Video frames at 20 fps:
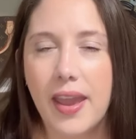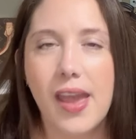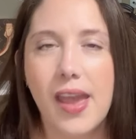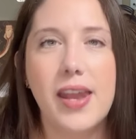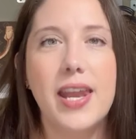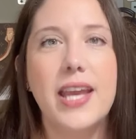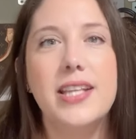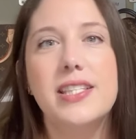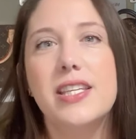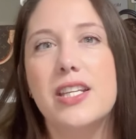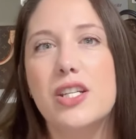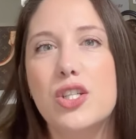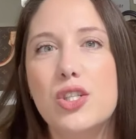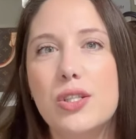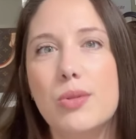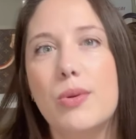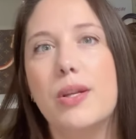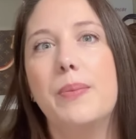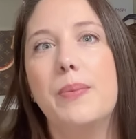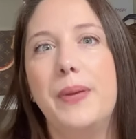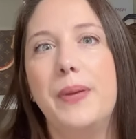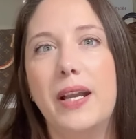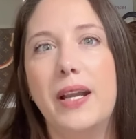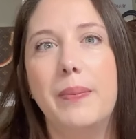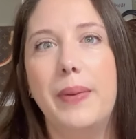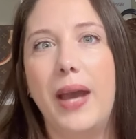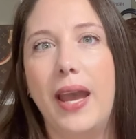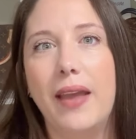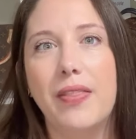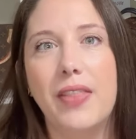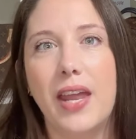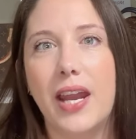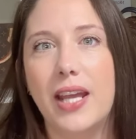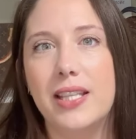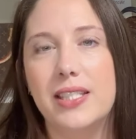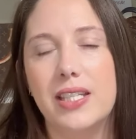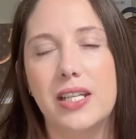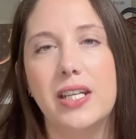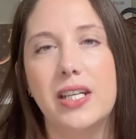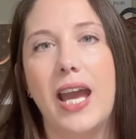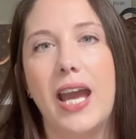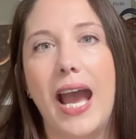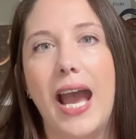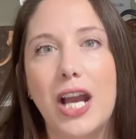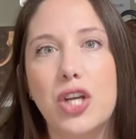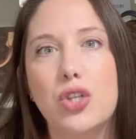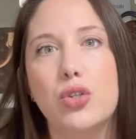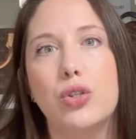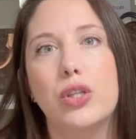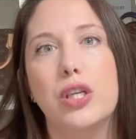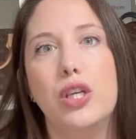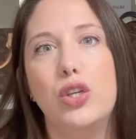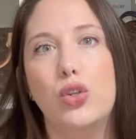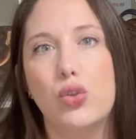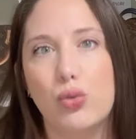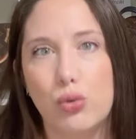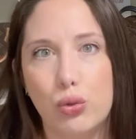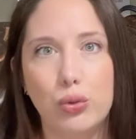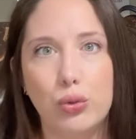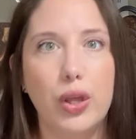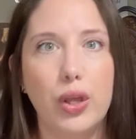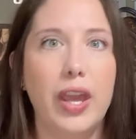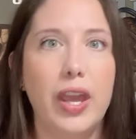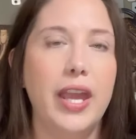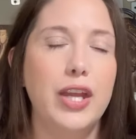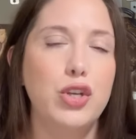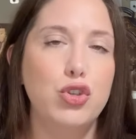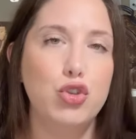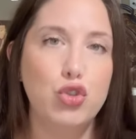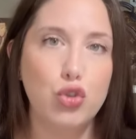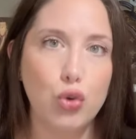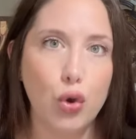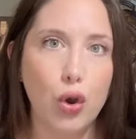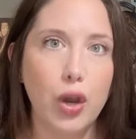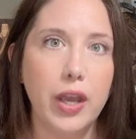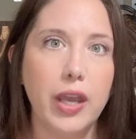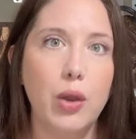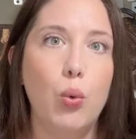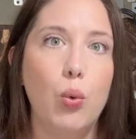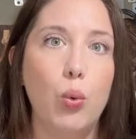And I didn't just want to pick a bag that I didn't actually truly enjoy